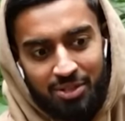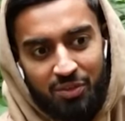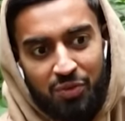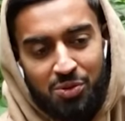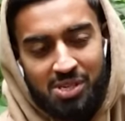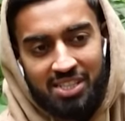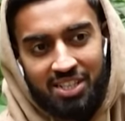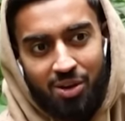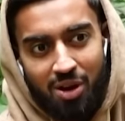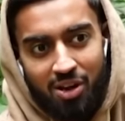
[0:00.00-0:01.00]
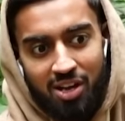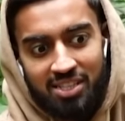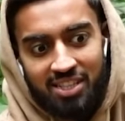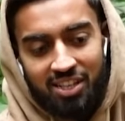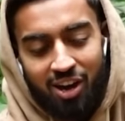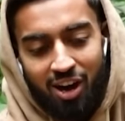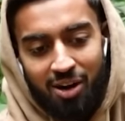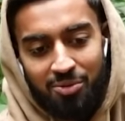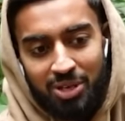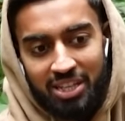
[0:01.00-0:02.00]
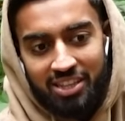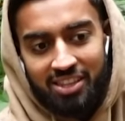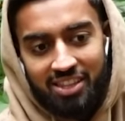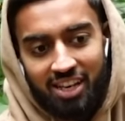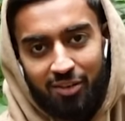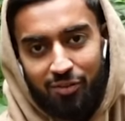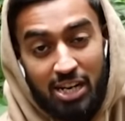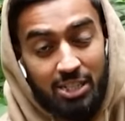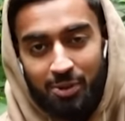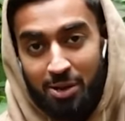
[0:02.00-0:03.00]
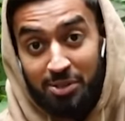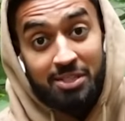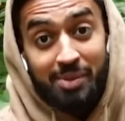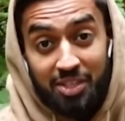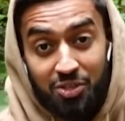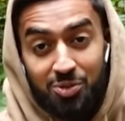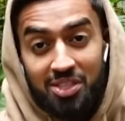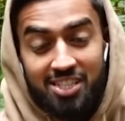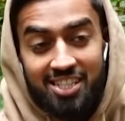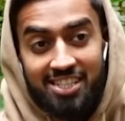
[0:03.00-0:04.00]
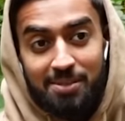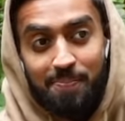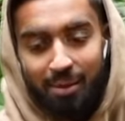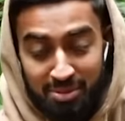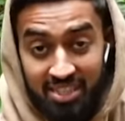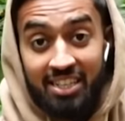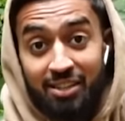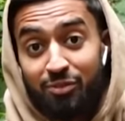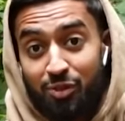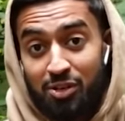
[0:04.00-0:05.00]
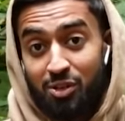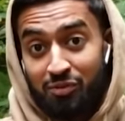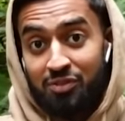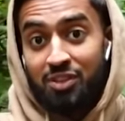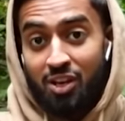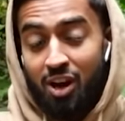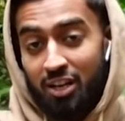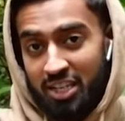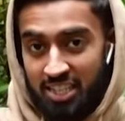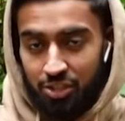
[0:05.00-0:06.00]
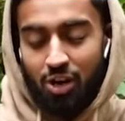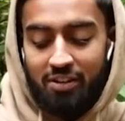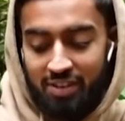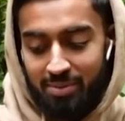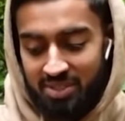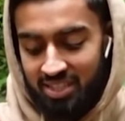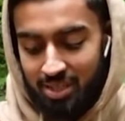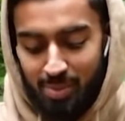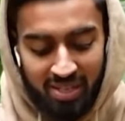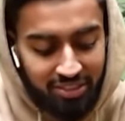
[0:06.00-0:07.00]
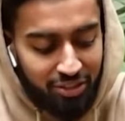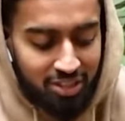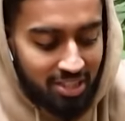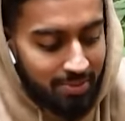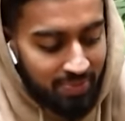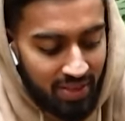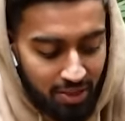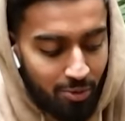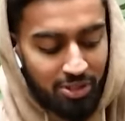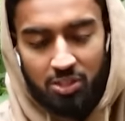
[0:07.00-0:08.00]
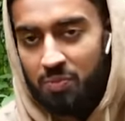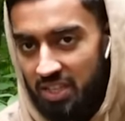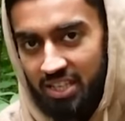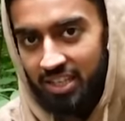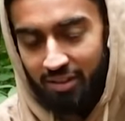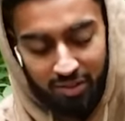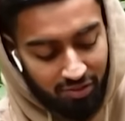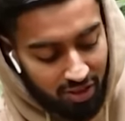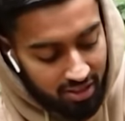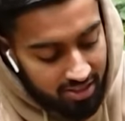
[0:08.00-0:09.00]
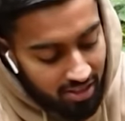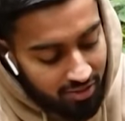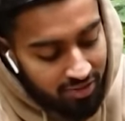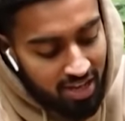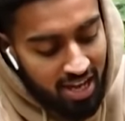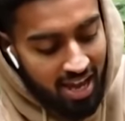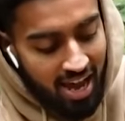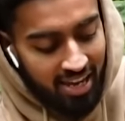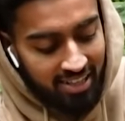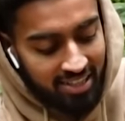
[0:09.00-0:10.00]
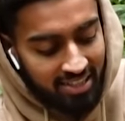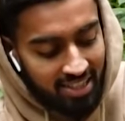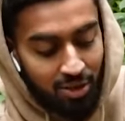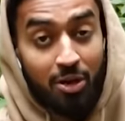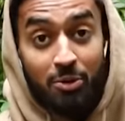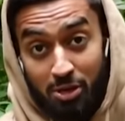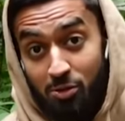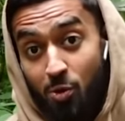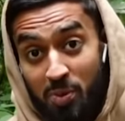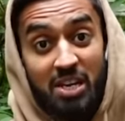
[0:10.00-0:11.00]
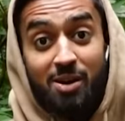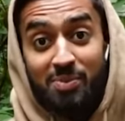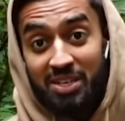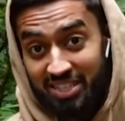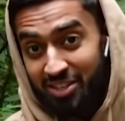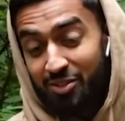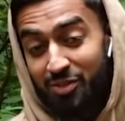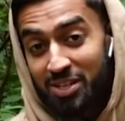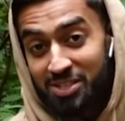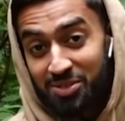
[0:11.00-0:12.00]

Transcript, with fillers: It was a few years ago, I got into the car with a friend when I was in my student city. I'm sitting in the front of the car, like he's driving, I'm sitting in the passenger seat. And you know, we're just speaking, having fun and stuff. And he says, oh yeah, we're gonna go pick up his other friend